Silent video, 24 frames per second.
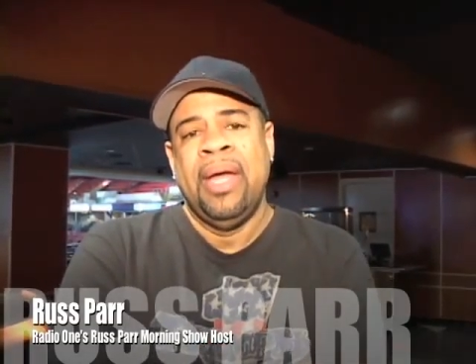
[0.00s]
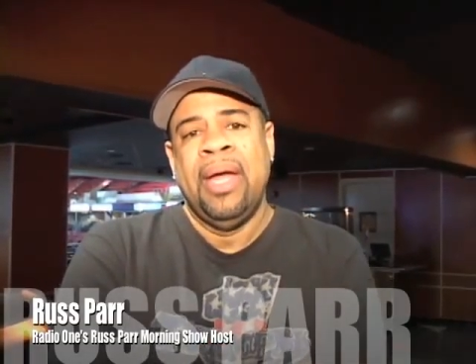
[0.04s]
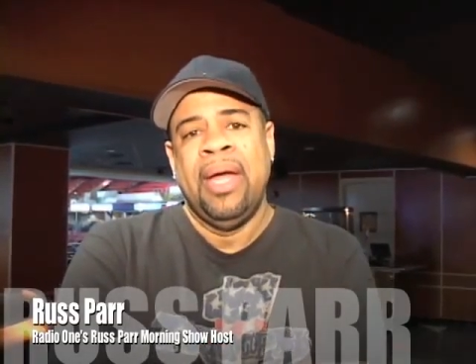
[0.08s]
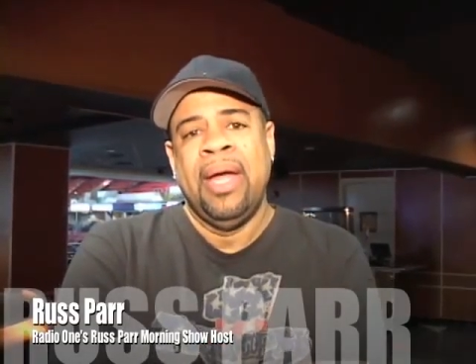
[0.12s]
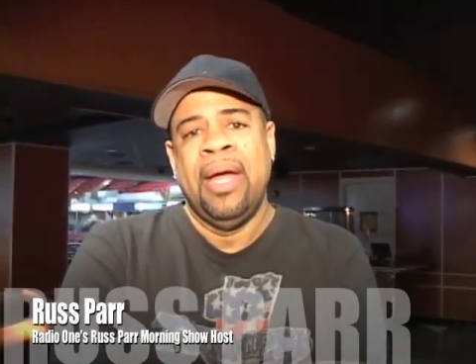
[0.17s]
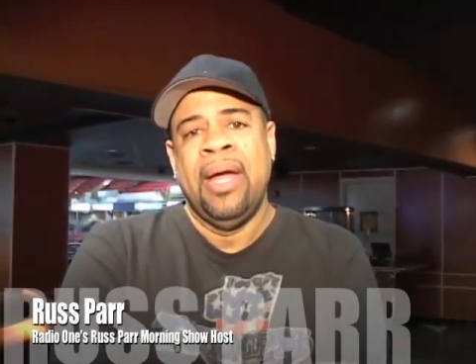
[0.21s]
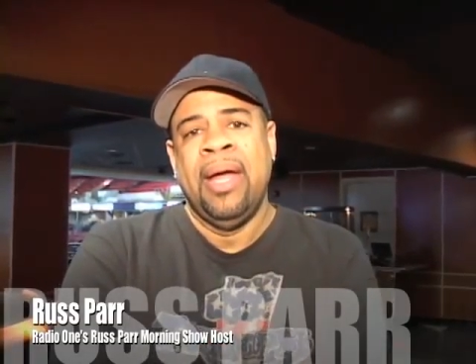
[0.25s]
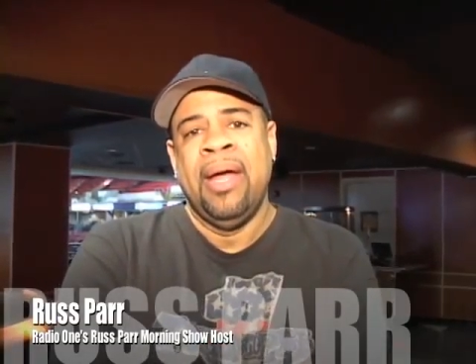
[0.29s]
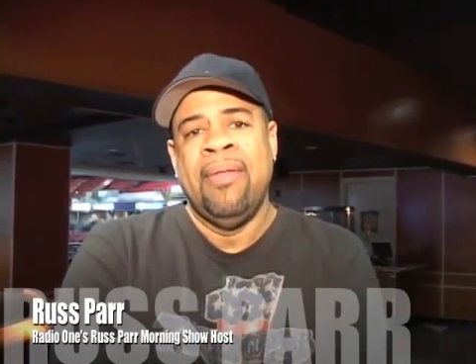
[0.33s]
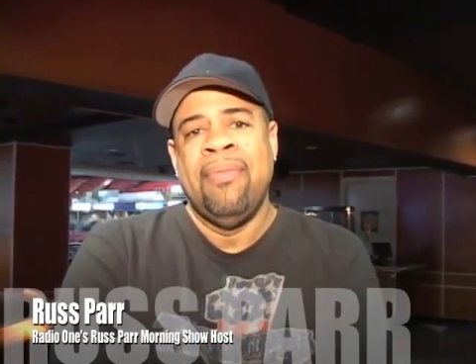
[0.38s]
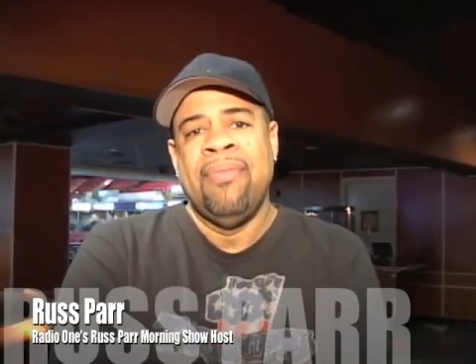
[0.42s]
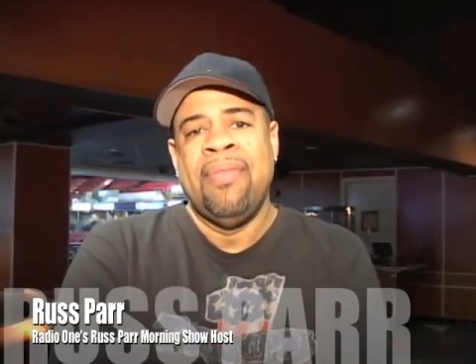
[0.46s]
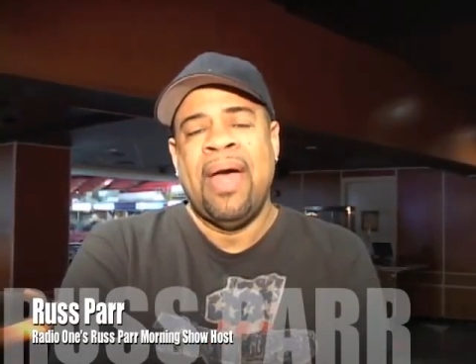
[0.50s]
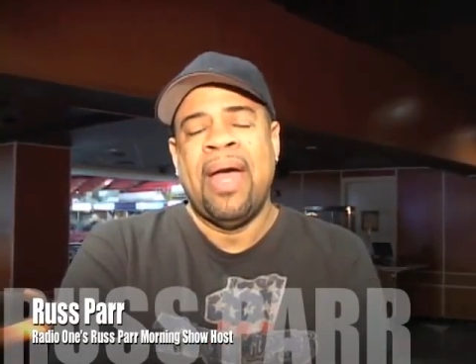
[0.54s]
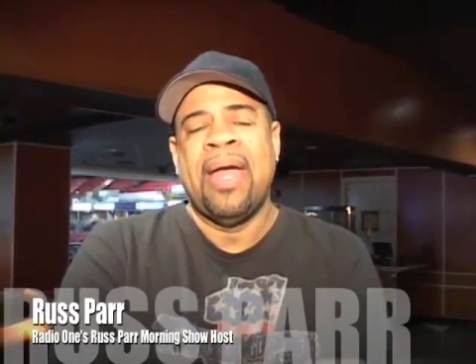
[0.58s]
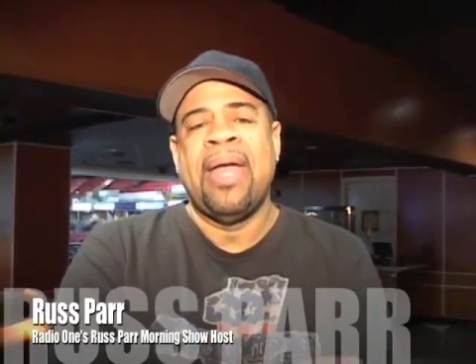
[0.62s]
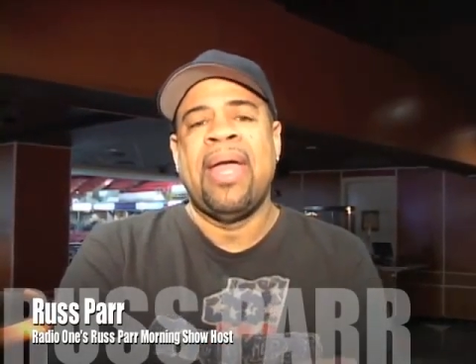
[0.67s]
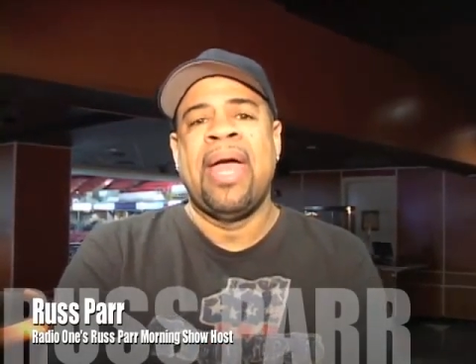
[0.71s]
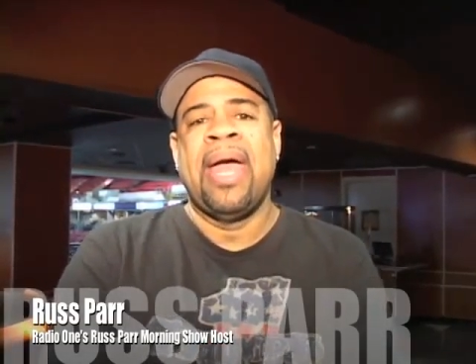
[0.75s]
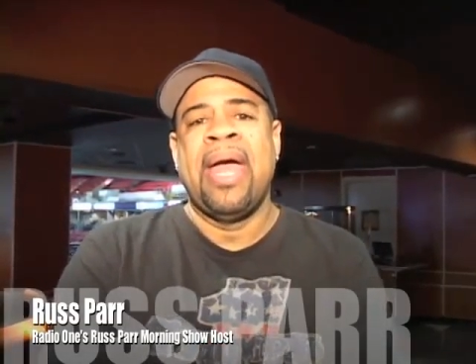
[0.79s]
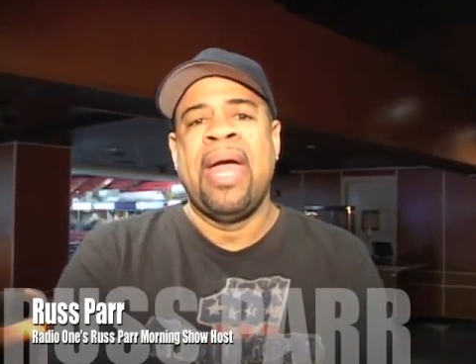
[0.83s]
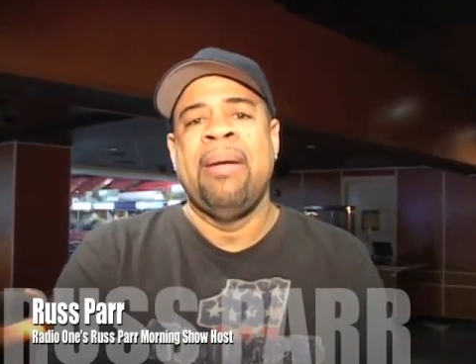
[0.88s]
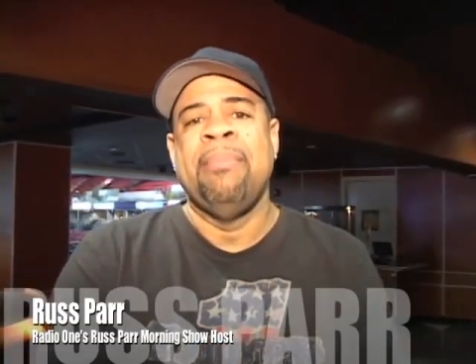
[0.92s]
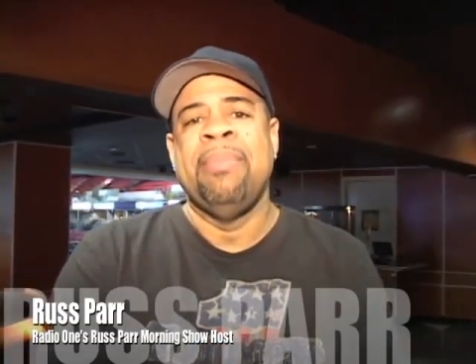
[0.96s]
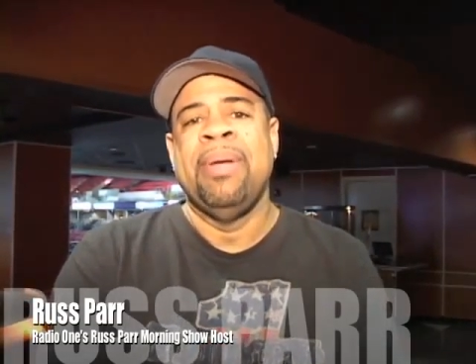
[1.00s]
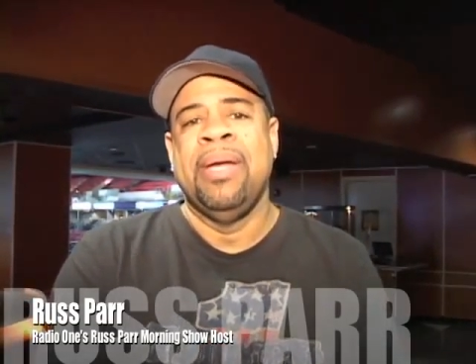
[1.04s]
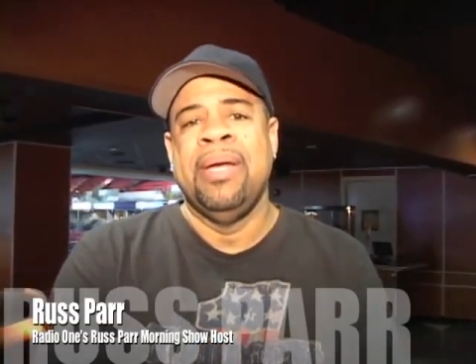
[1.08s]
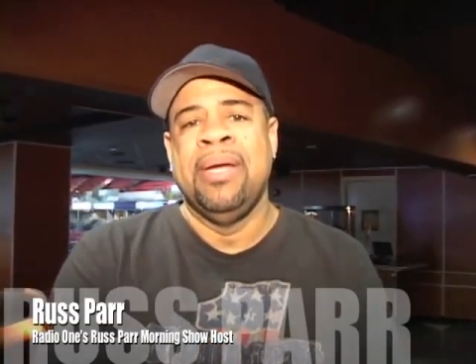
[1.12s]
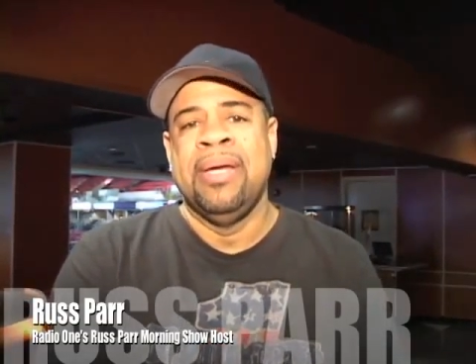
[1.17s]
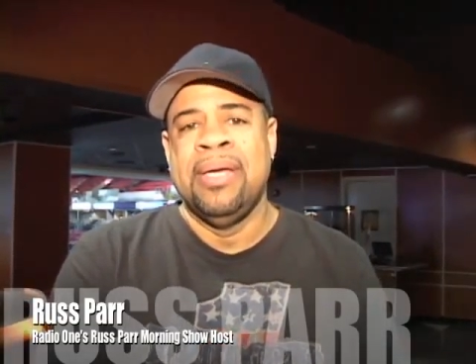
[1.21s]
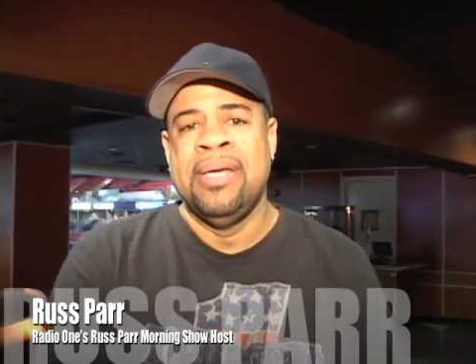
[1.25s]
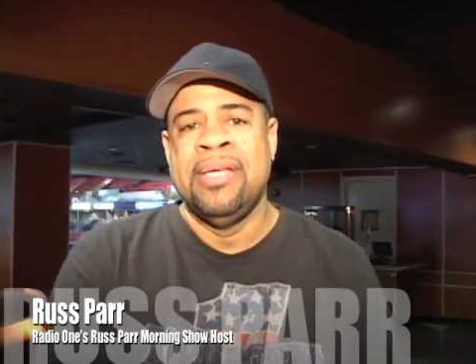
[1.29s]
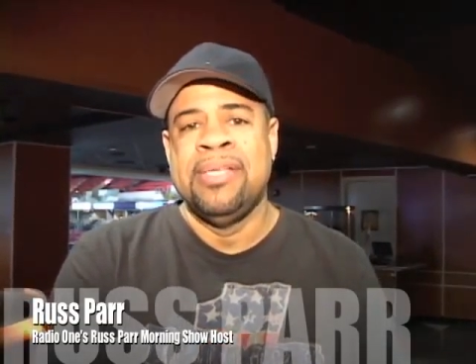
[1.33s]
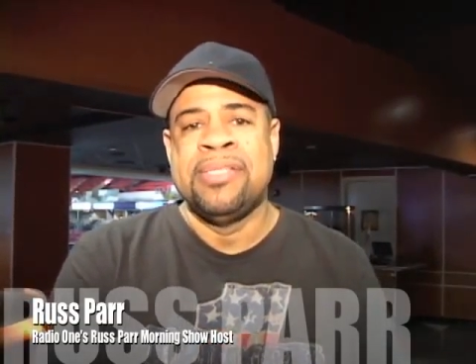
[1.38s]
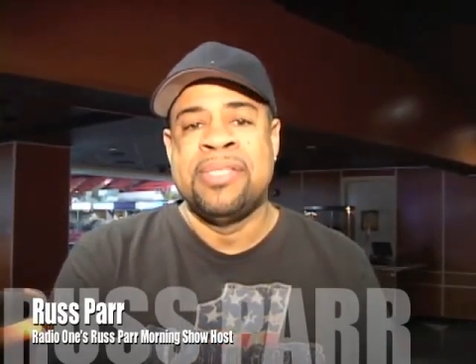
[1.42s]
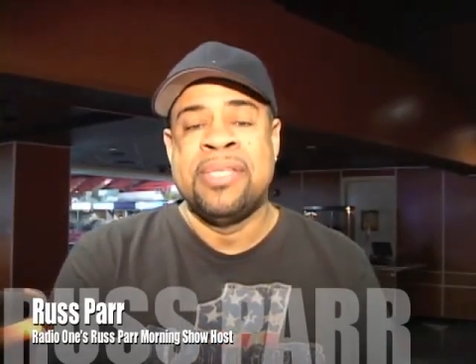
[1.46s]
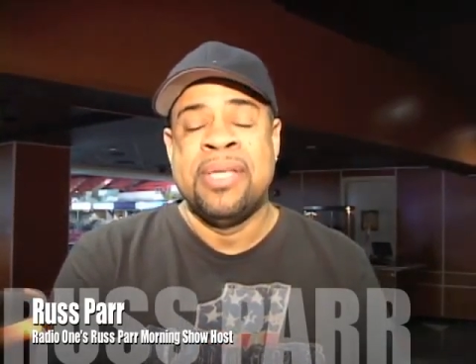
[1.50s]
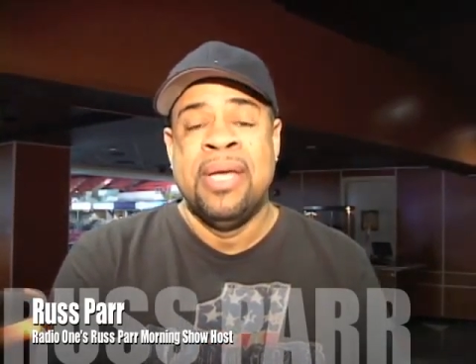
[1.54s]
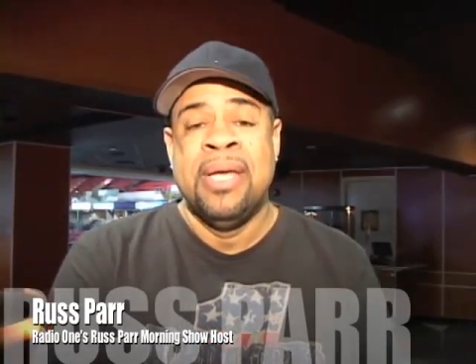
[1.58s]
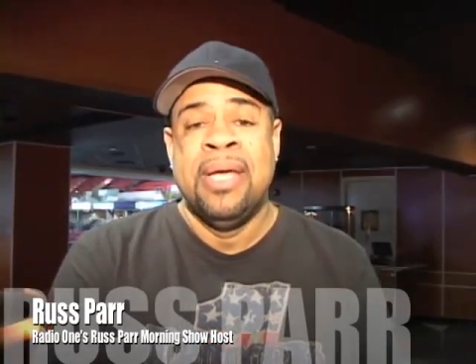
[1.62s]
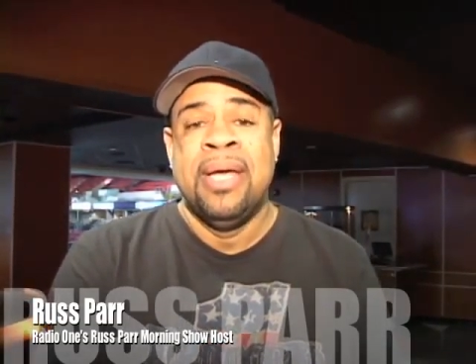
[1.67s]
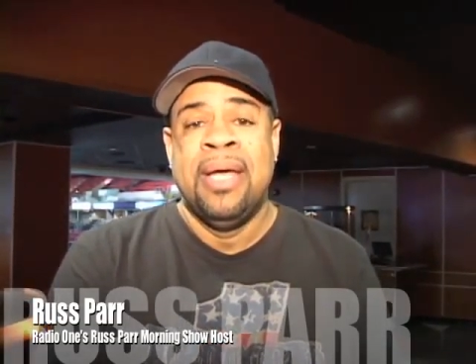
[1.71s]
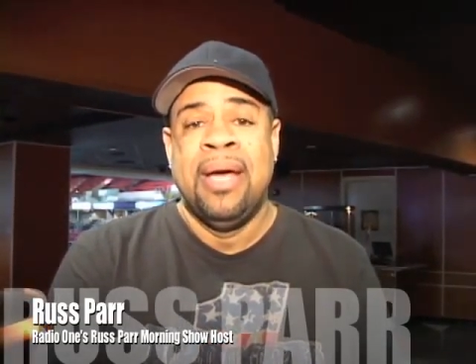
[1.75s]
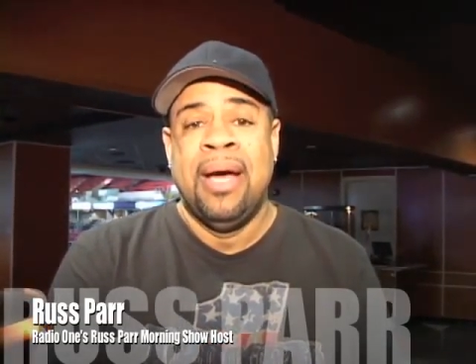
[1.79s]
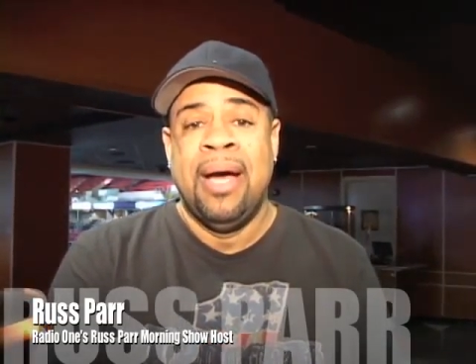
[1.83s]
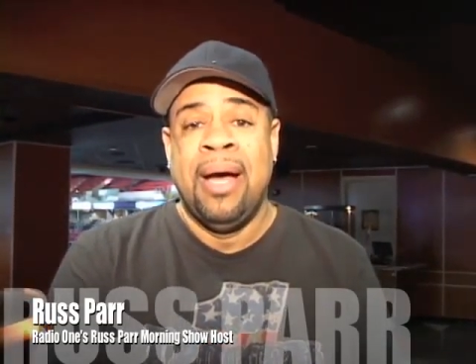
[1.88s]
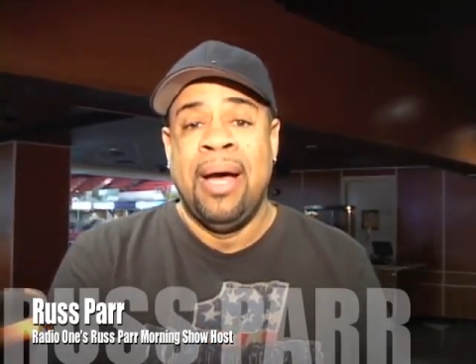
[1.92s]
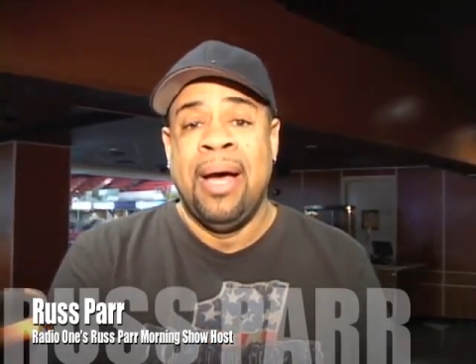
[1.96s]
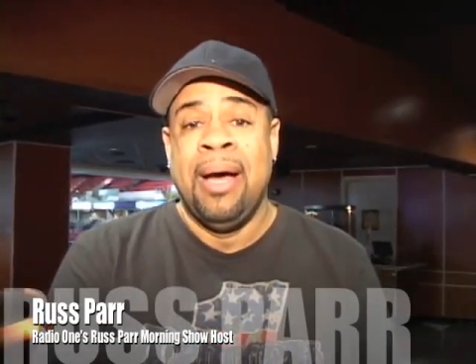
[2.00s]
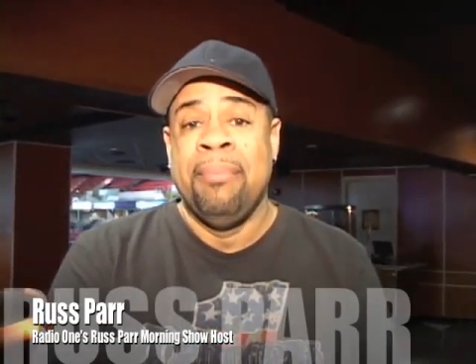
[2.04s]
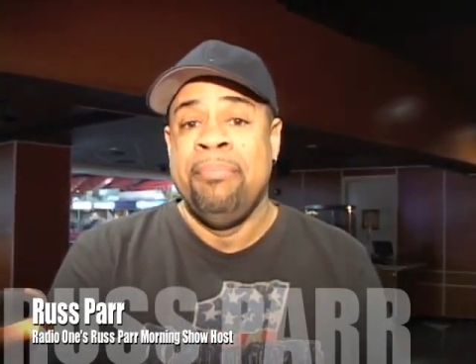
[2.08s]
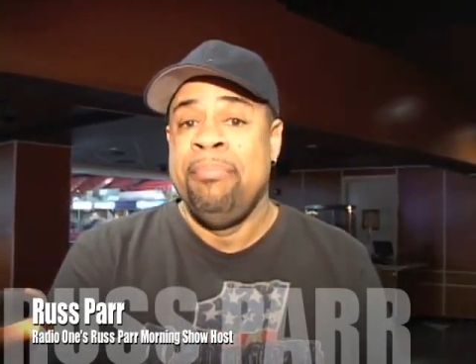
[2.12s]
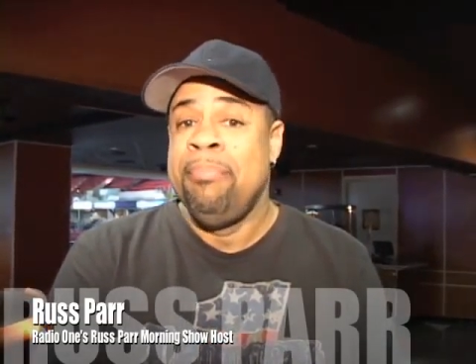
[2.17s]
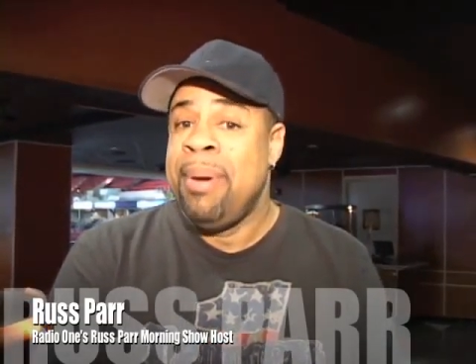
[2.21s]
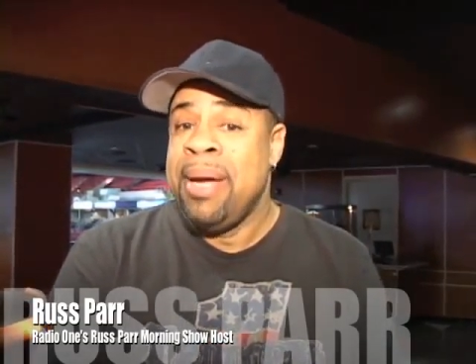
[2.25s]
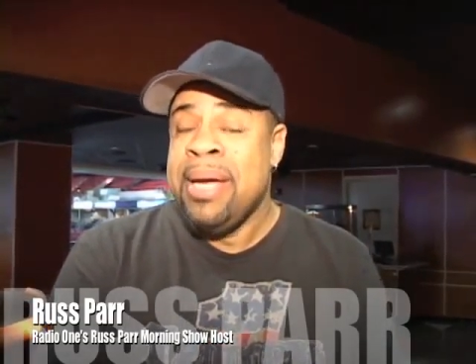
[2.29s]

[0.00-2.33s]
And that game is uh,